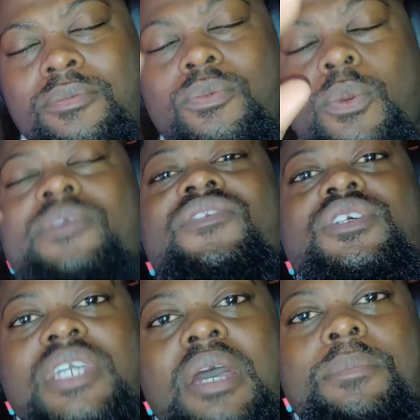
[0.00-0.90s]
we
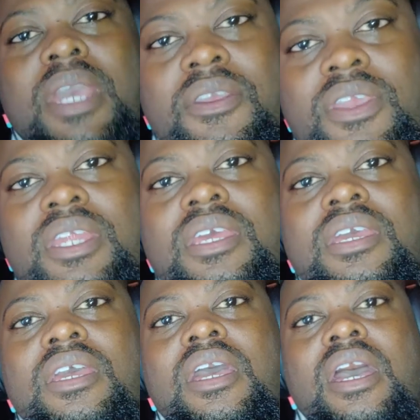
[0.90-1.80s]
first got married,
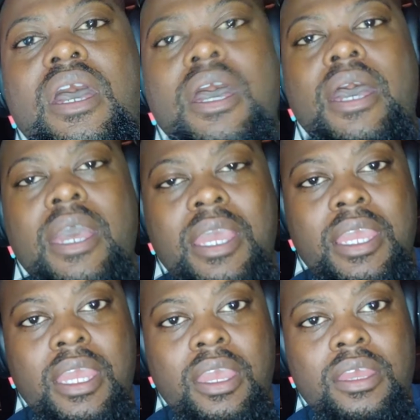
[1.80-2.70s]

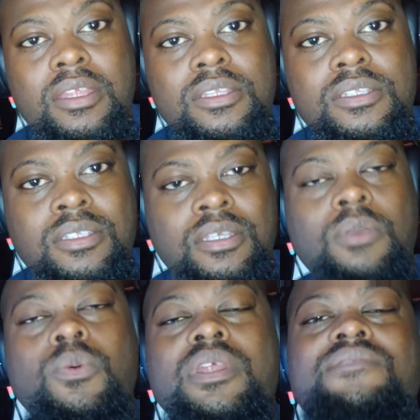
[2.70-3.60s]
I
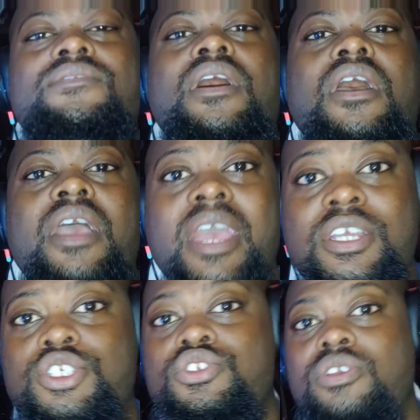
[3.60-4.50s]
took one of our
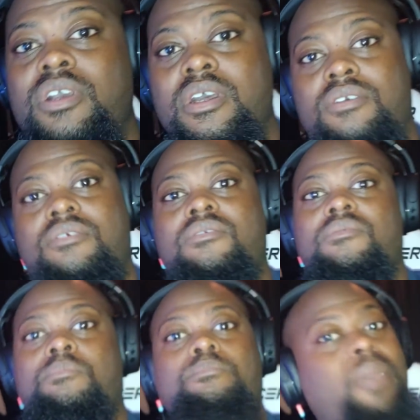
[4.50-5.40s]
extra
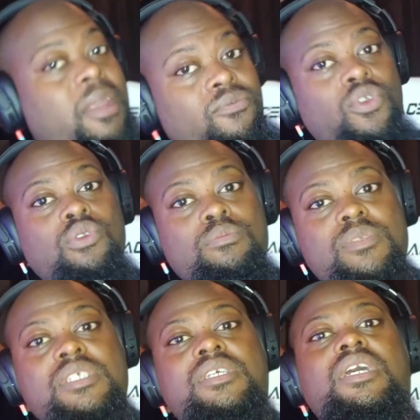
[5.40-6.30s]

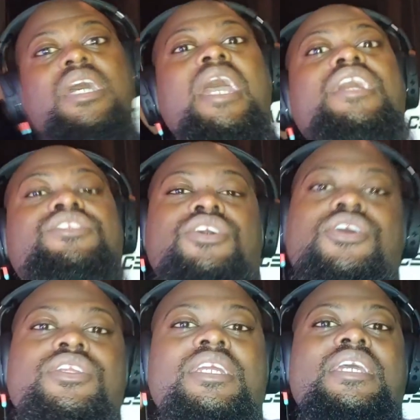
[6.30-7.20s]
bedrooms and
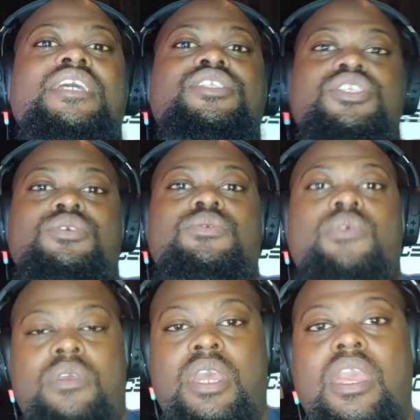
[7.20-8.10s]
turned it
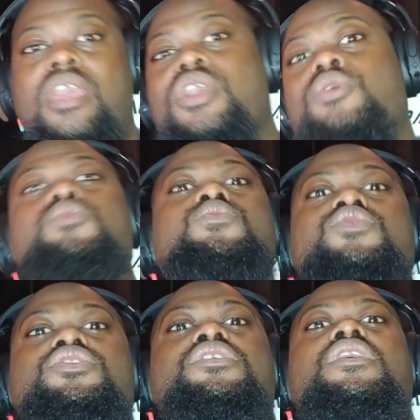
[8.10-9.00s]
into a
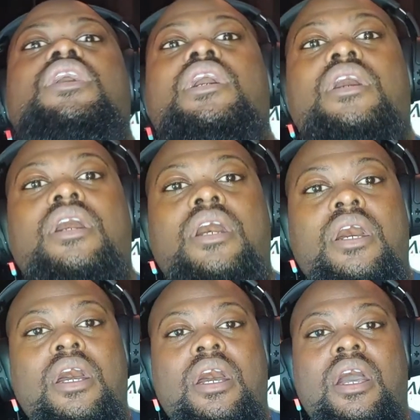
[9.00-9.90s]
huge
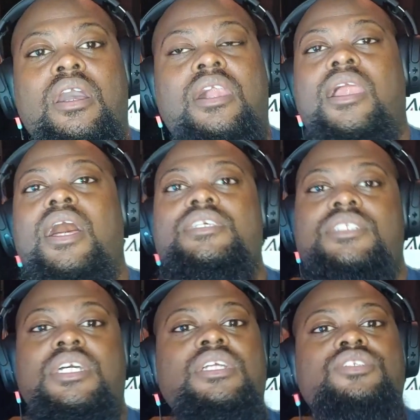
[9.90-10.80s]

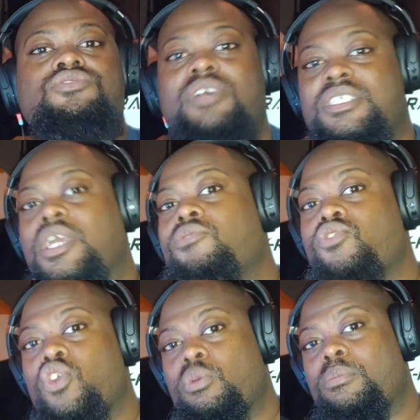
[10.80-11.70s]
closet, dressing
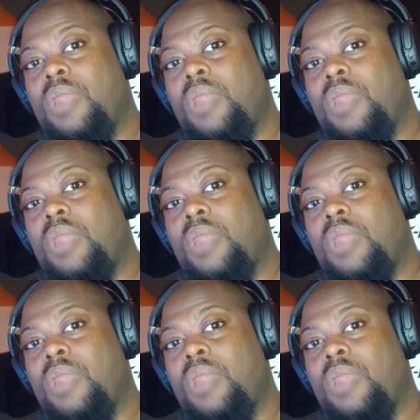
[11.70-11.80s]
room,